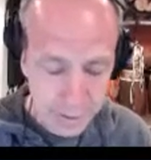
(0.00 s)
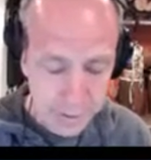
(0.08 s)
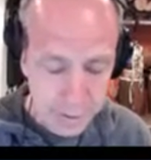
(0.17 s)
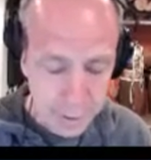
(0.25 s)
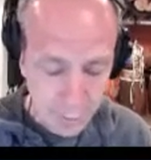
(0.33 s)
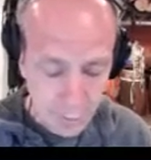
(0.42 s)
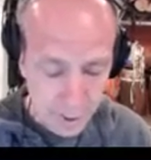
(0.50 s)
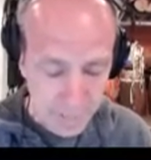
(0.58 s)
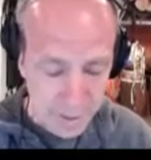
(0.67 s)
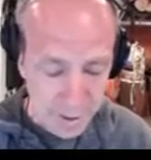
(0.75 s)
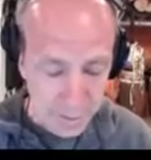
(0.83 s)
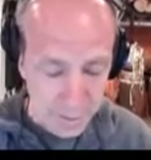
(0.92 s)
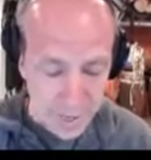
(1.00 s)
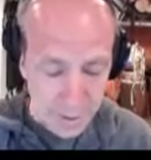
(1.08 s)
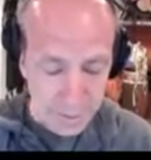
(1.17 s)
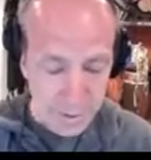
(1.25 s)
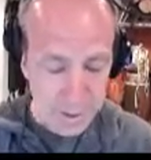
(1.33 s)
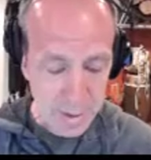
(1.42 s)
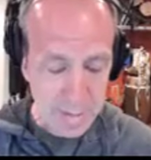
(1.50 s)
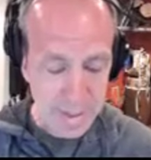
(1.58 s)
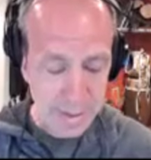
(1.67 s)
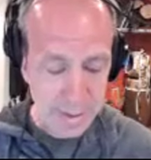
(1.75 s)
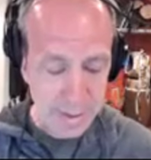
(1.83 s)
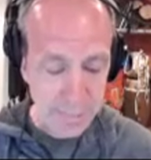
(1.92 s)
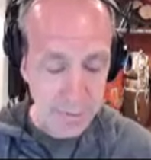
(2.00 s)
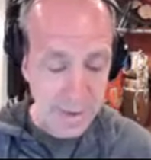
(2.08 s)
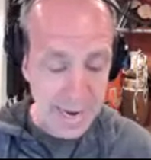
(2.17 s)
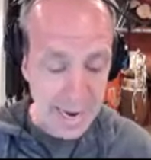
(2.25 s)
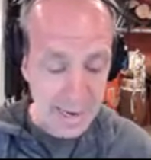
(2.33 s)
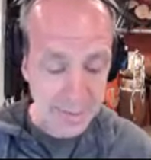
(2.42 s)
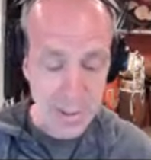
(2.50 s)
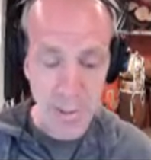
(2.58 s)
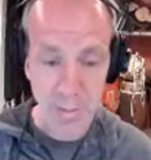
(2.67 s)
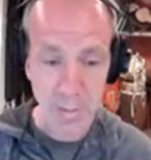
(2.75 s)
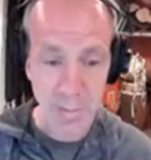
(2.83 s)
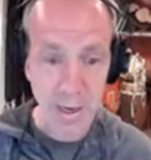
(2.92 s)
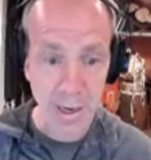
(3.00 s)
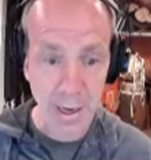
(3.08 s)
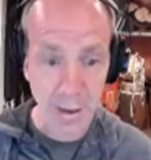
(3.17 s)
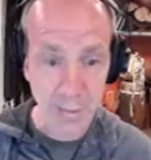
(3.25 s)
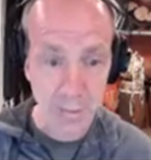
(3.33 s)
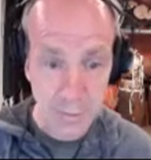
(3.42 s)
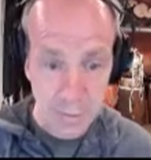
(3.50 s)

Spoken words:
So what I'm going to do now is I'm going to mix it up from a half step above